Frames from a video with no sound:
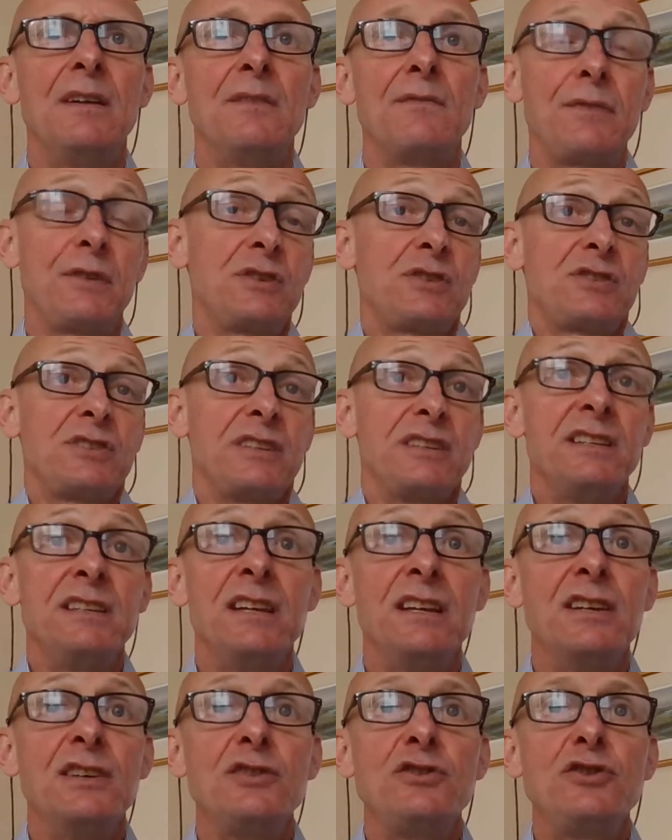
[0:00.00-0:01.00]
Firstly,
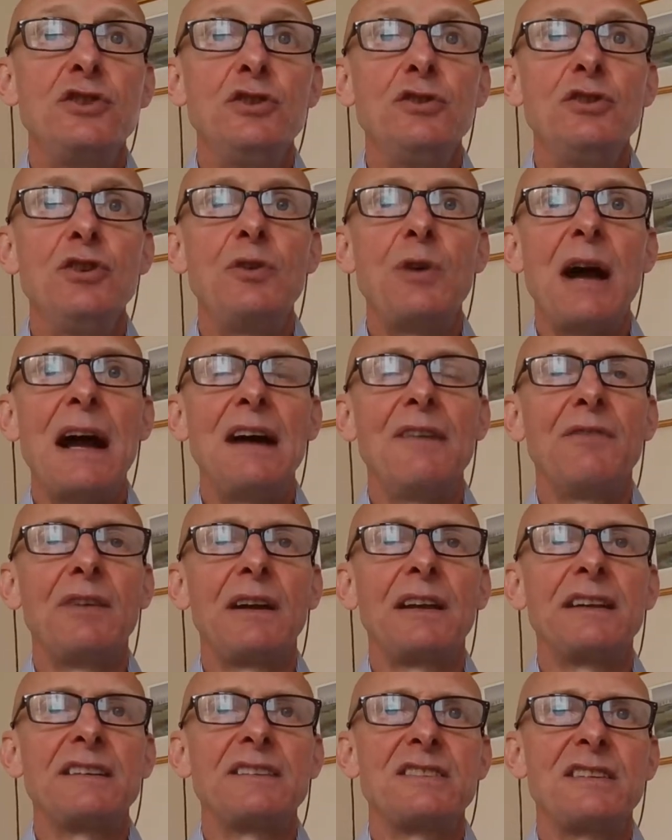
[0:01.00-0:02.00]
do you have a
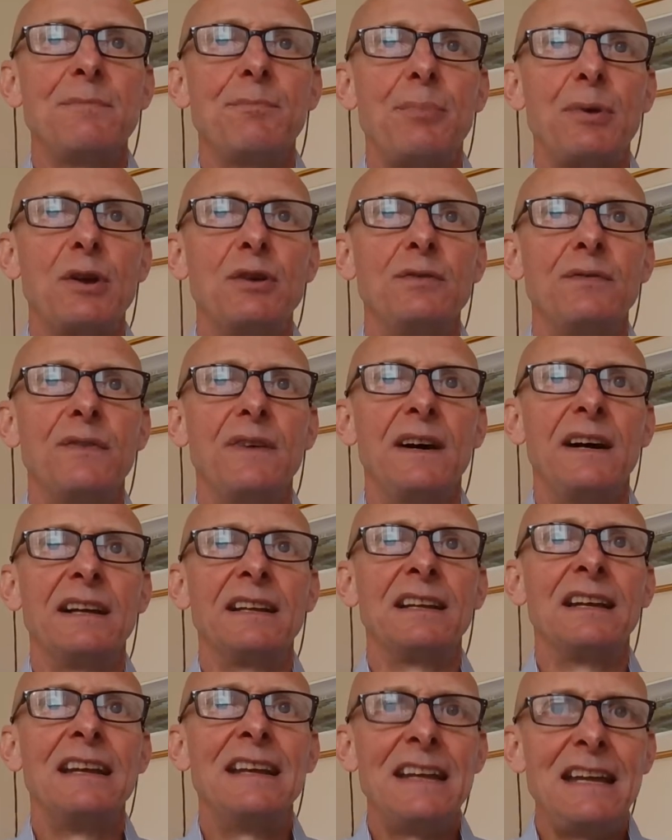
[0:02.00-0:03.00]
LinkedIn
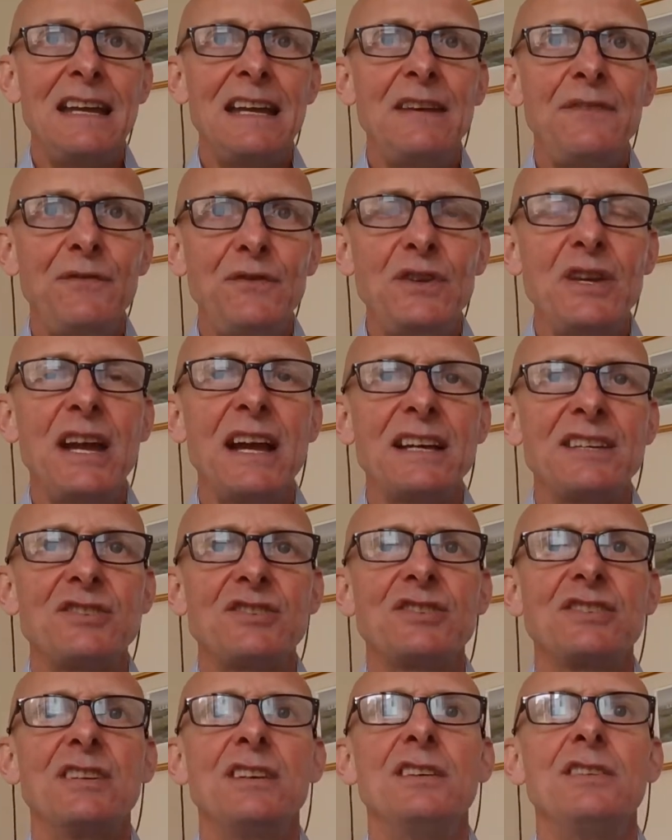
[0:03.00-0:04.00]
profile? If
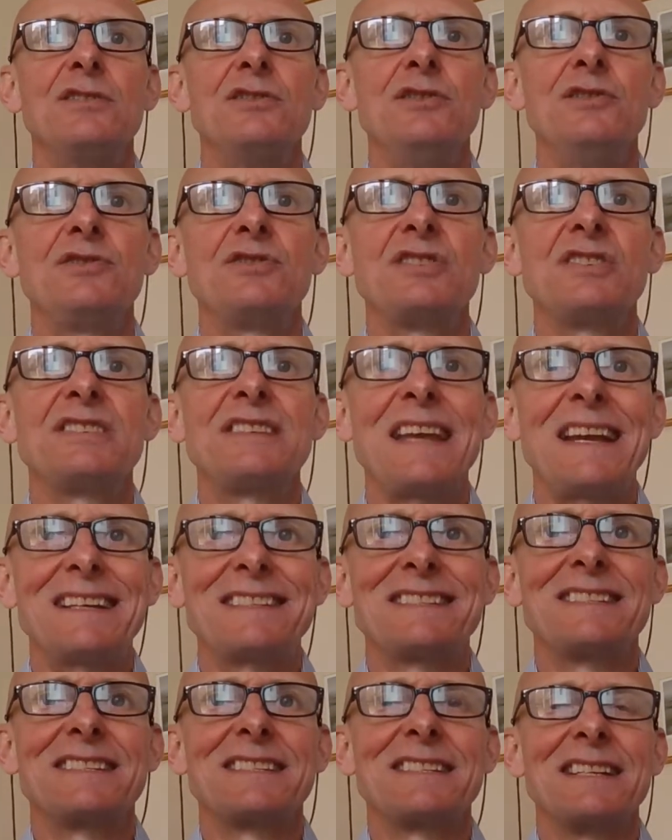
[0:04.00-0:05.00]
yes, use this
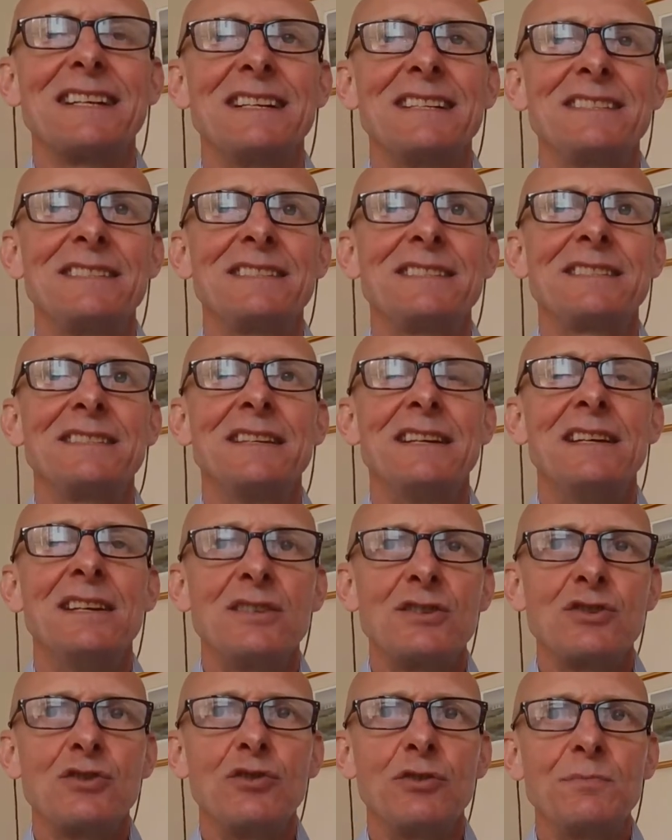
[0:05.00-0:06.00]
exercise
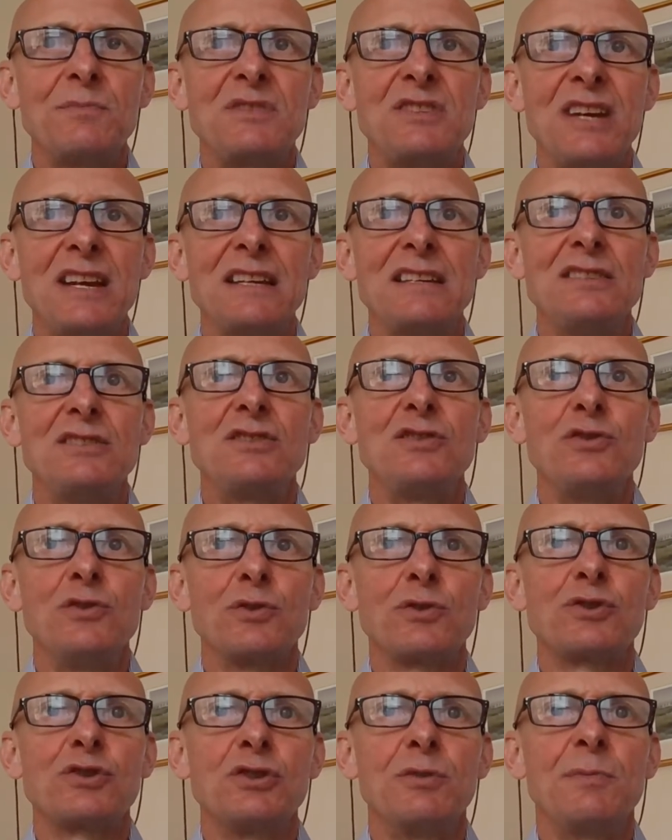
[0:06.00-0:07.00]
to update
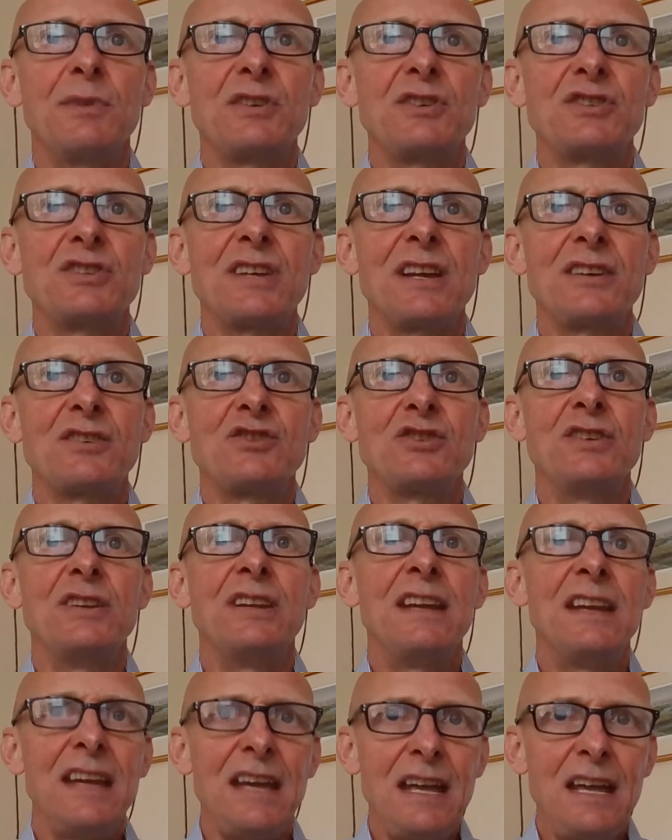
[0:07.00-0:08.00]
your summary section.
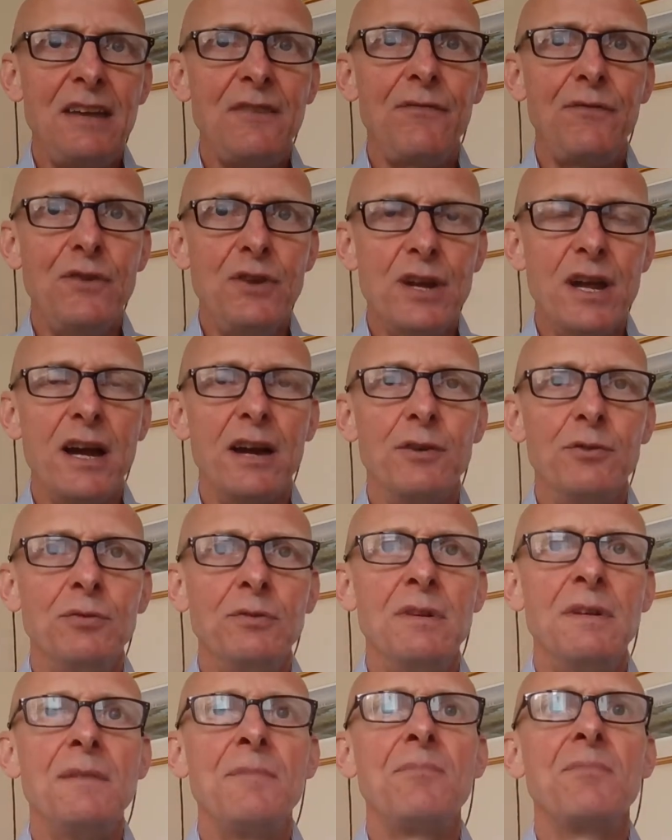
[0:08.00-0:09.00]
If no,
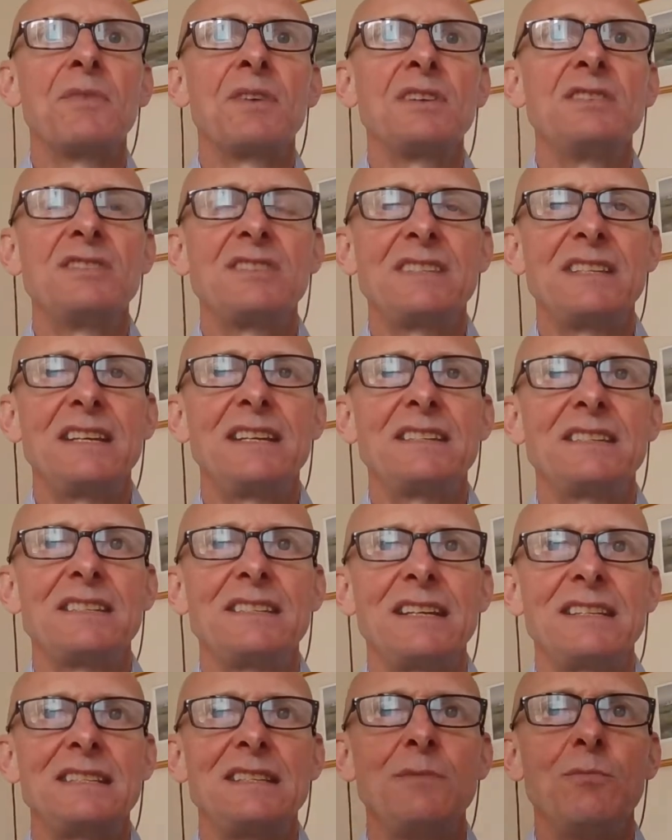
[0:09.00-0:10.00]
consider
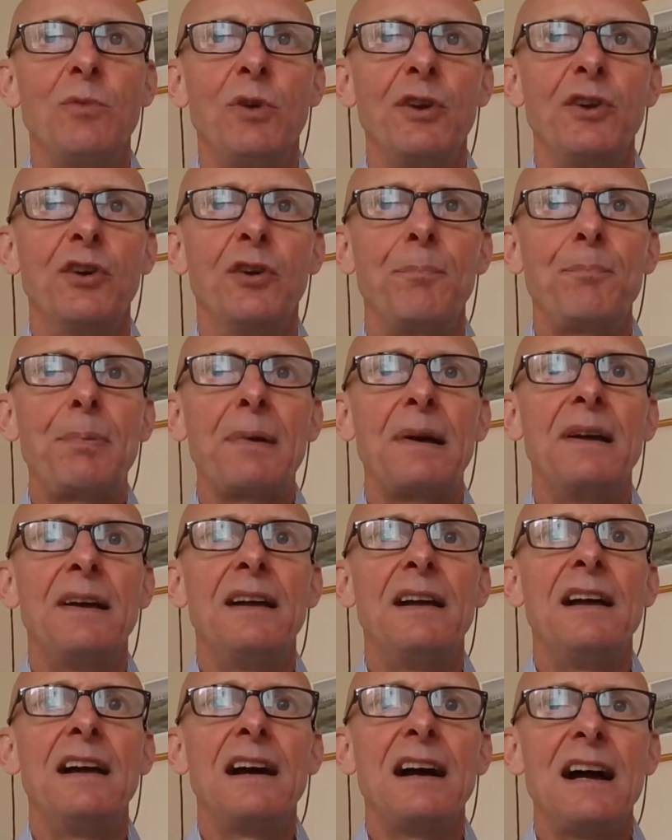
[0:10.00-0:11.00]
setting one up
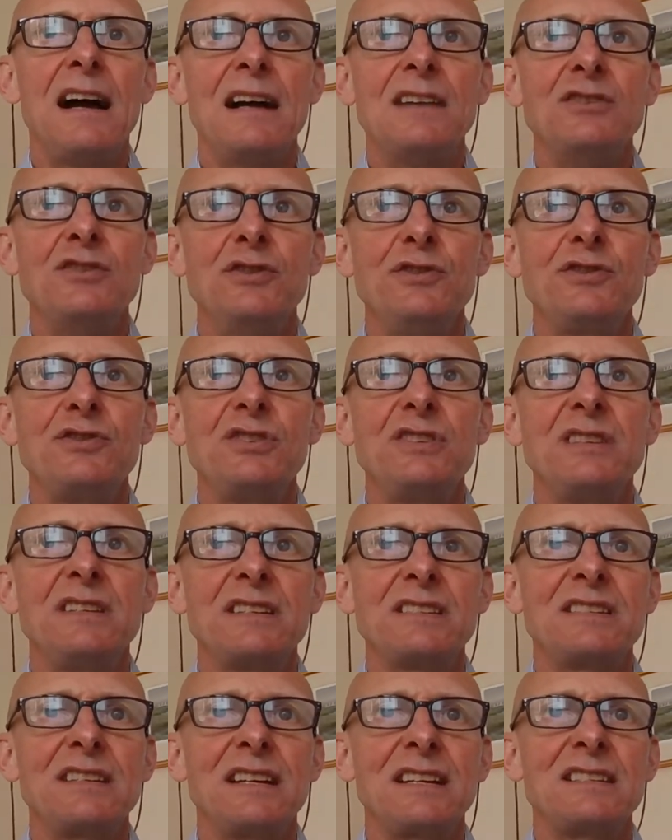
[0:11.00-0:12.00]
and using
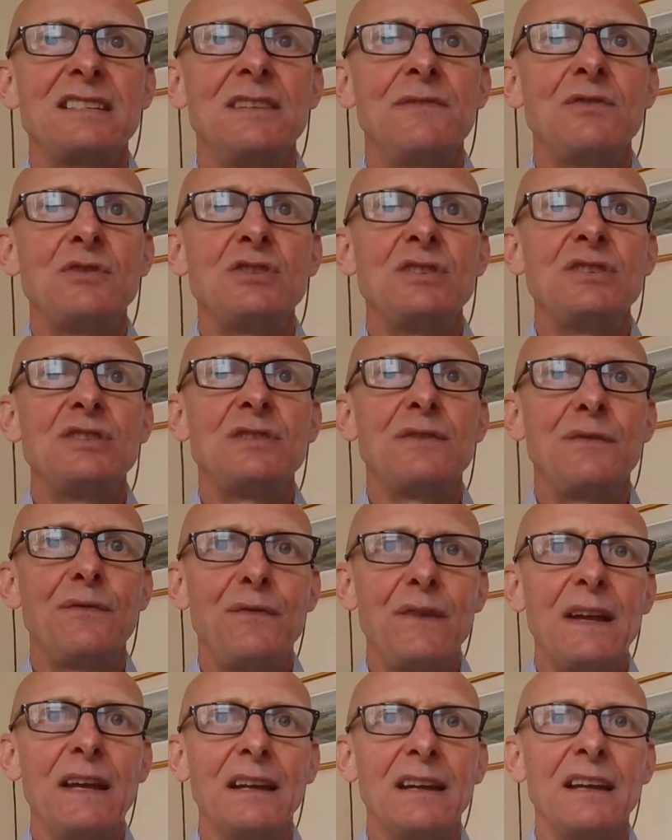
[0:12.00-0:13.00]
this activity to
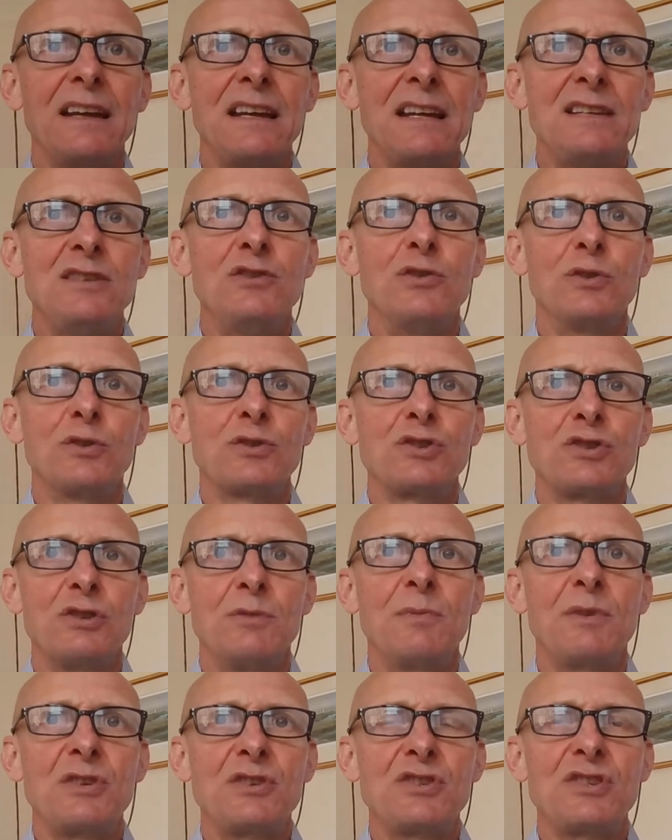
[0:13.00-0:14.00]
fill in your
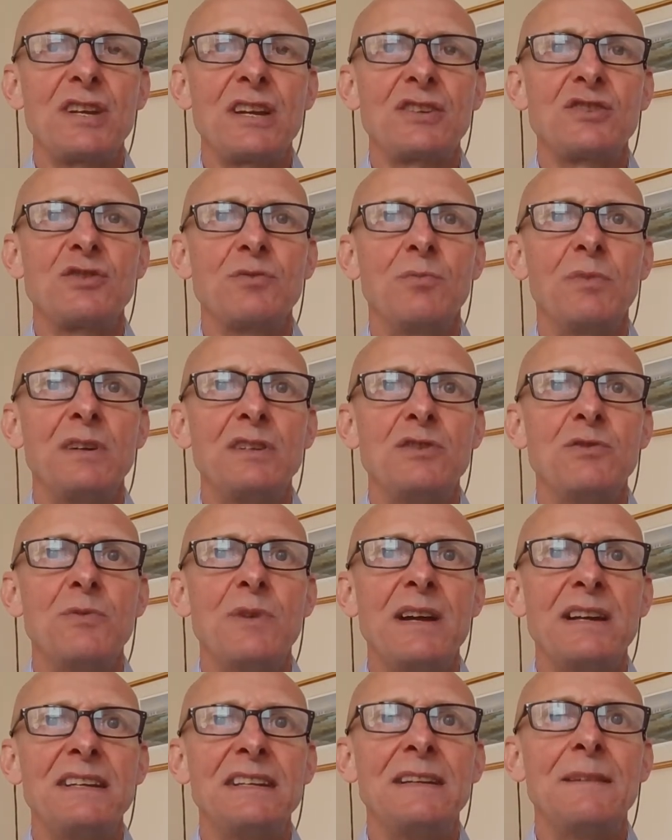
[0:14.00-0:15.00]
summary section when you're
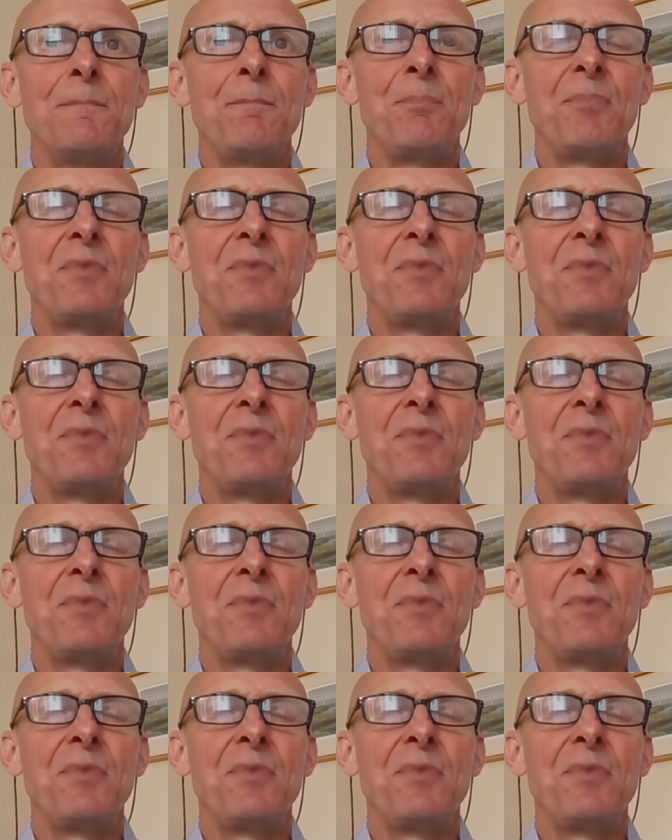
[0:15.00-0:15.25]
ready.